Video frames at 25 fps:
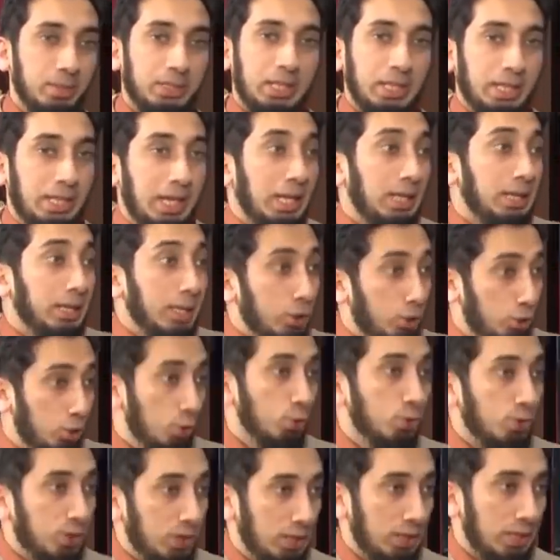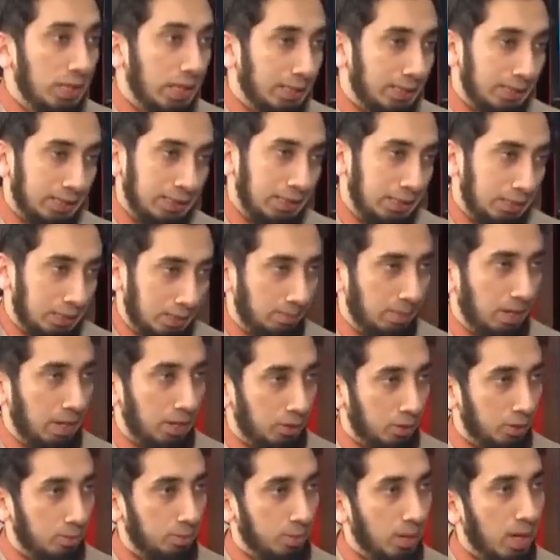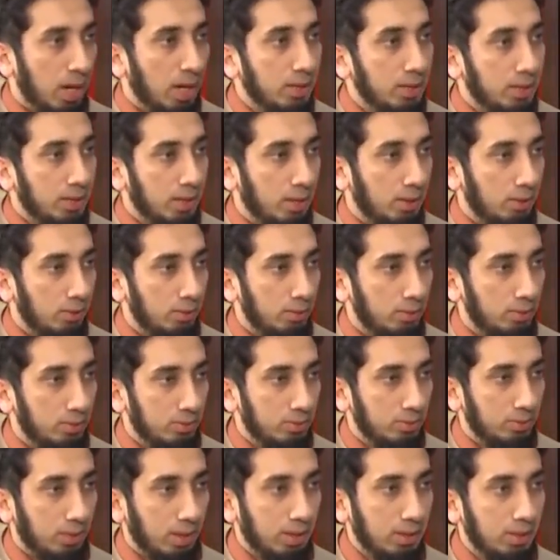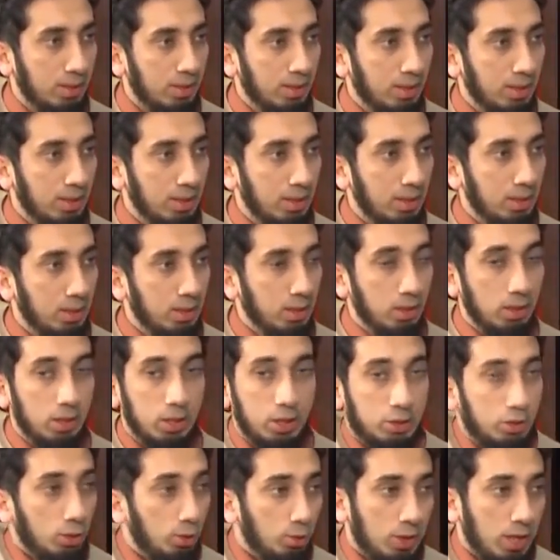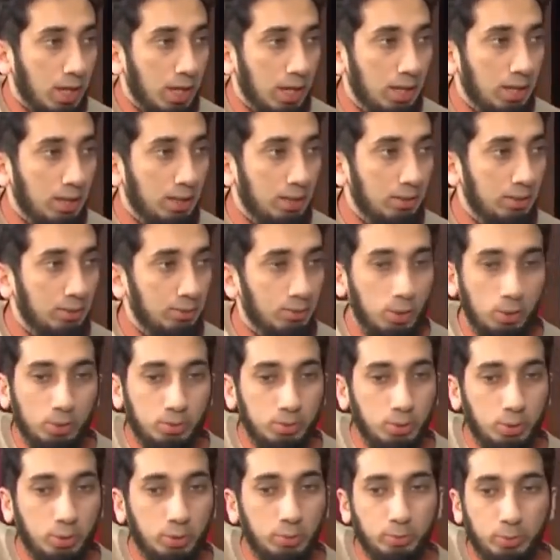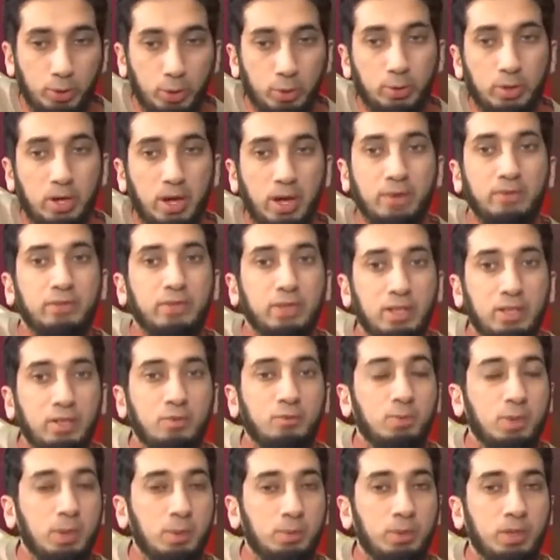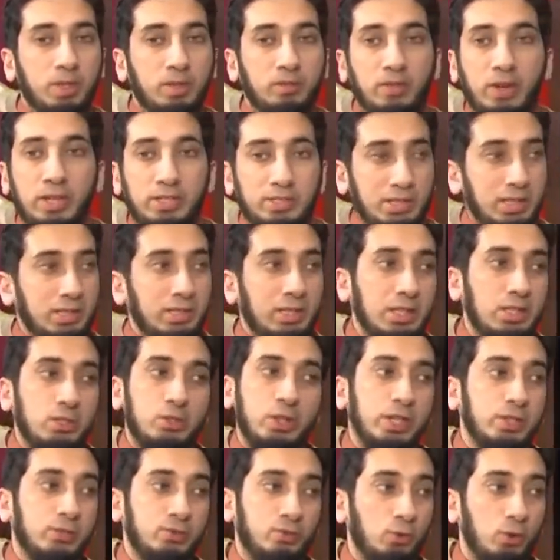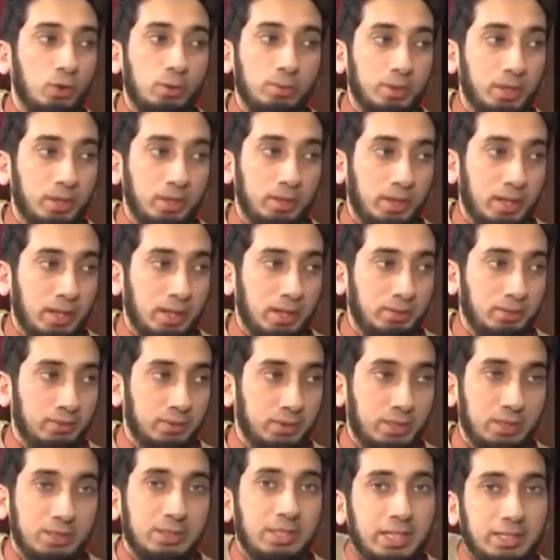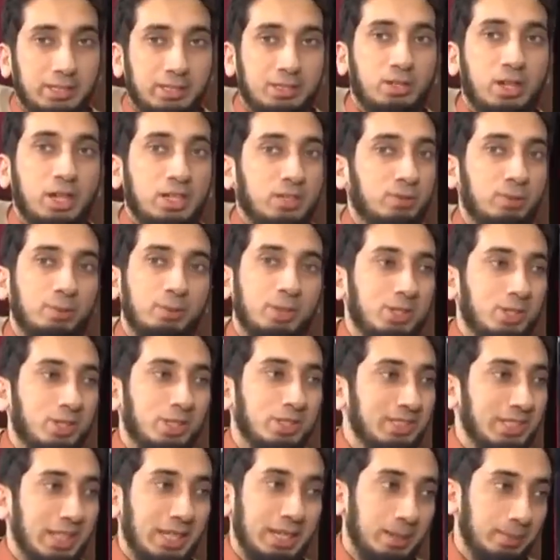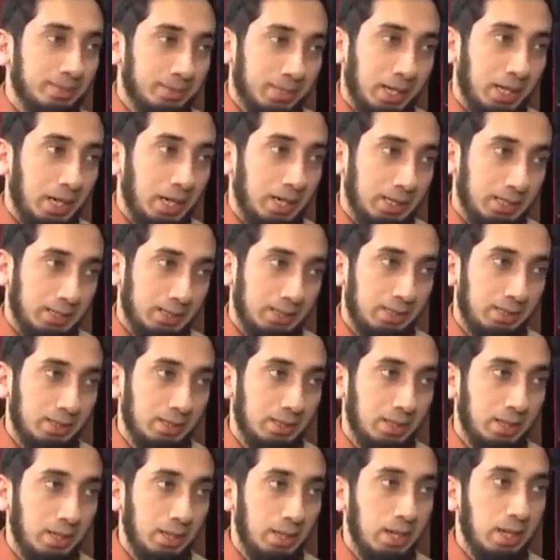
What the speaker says: But they can't let you see that because it's a matter of pride now, right? It's okay. We don't have to give people advice and they transform their lives because that transformation is not up to us.